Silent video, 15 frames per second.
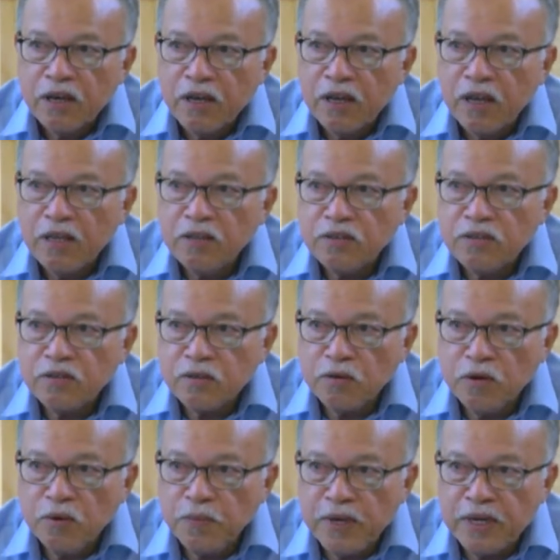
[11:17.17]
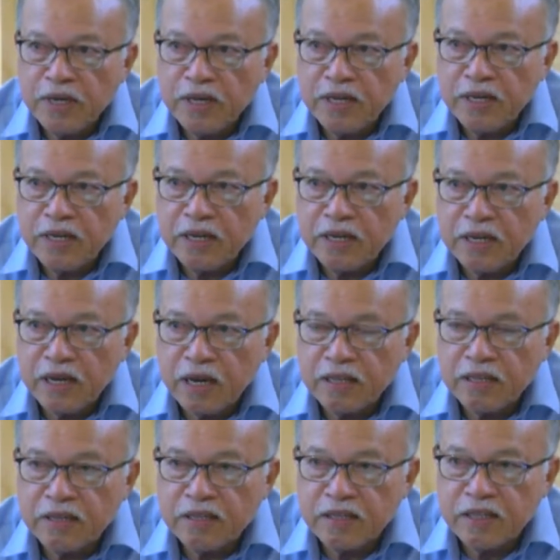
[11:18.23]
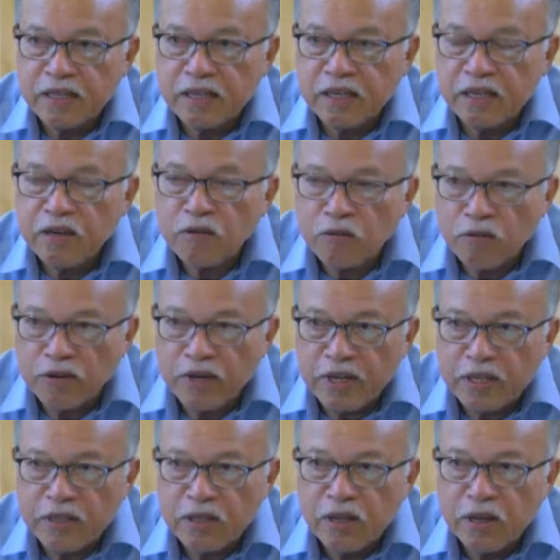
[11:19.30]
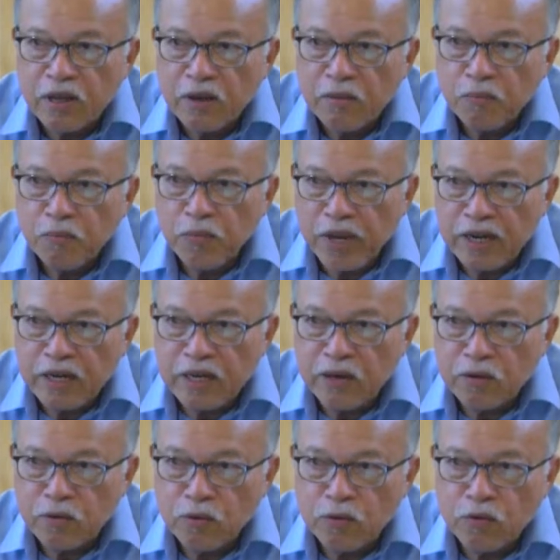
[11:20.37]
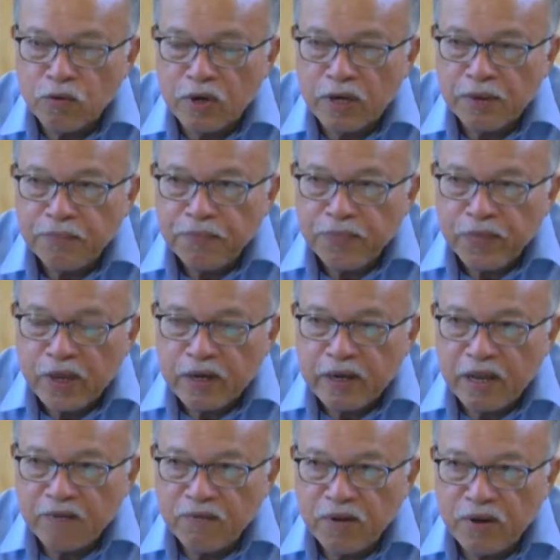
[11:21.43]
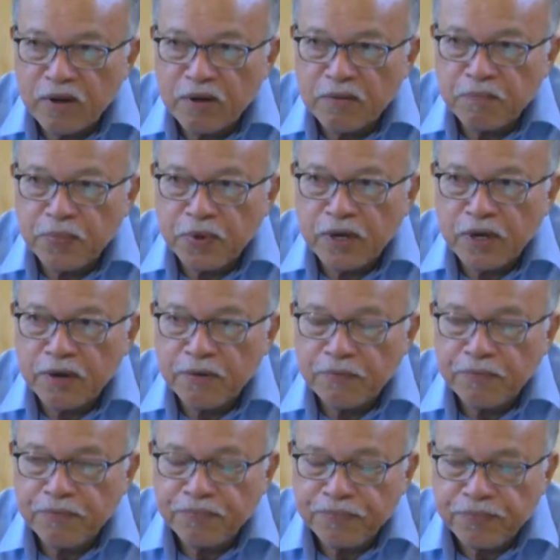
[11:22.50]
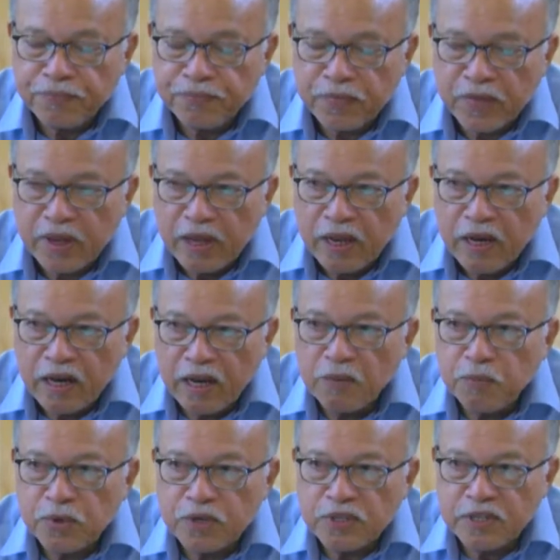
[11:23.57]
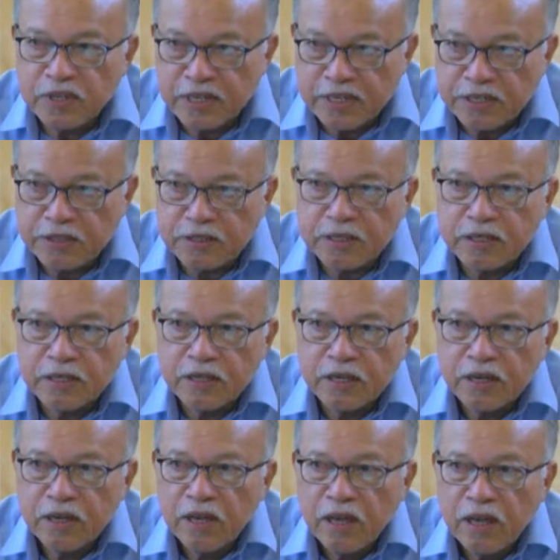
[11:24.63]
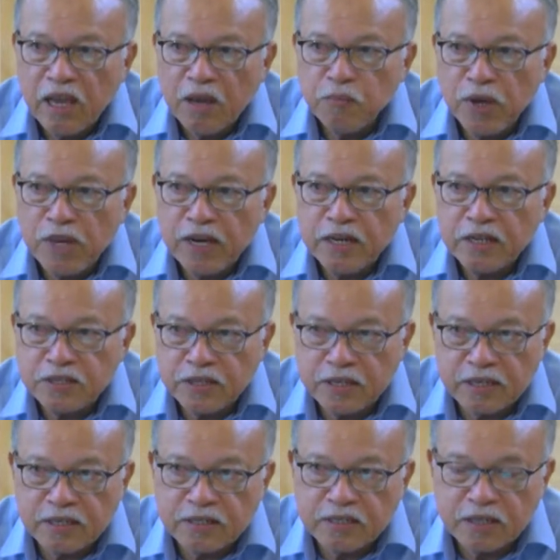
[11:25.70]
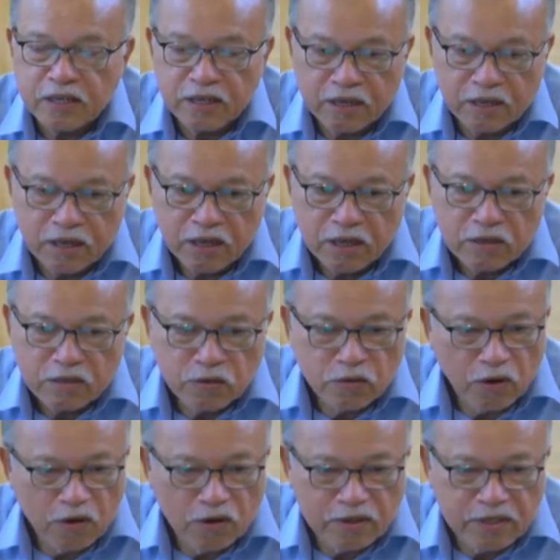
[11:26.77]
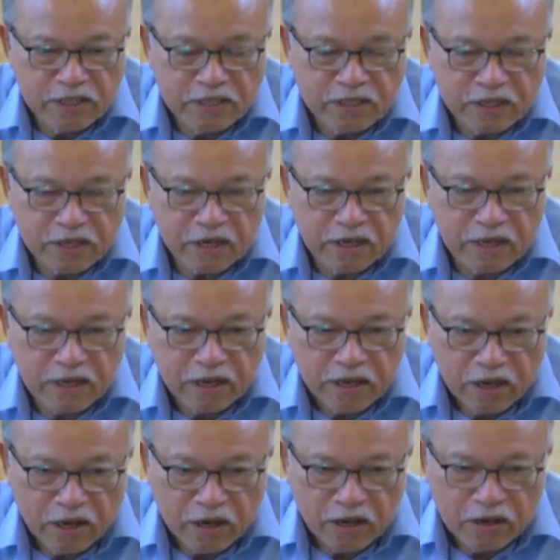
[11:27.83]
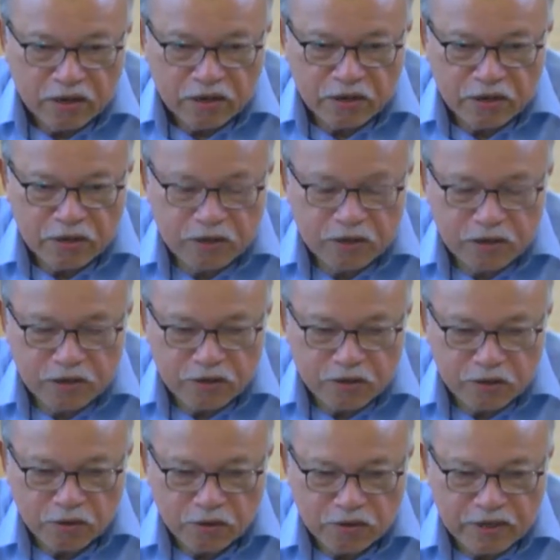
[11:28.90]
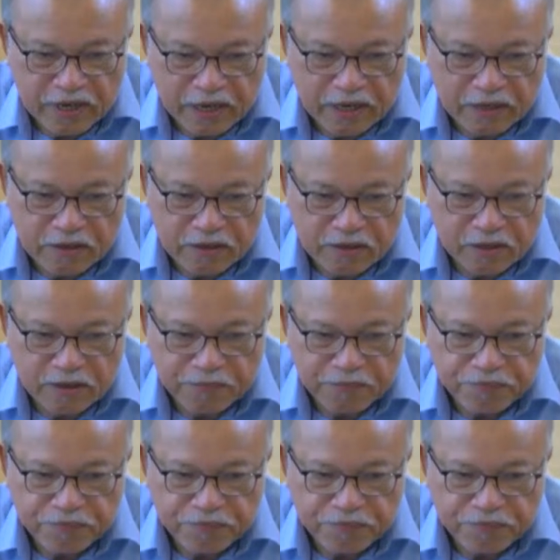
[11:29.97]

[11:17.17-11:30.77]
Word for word: and so many other things, including many who develop laboratories and medicines. So all this show that uh,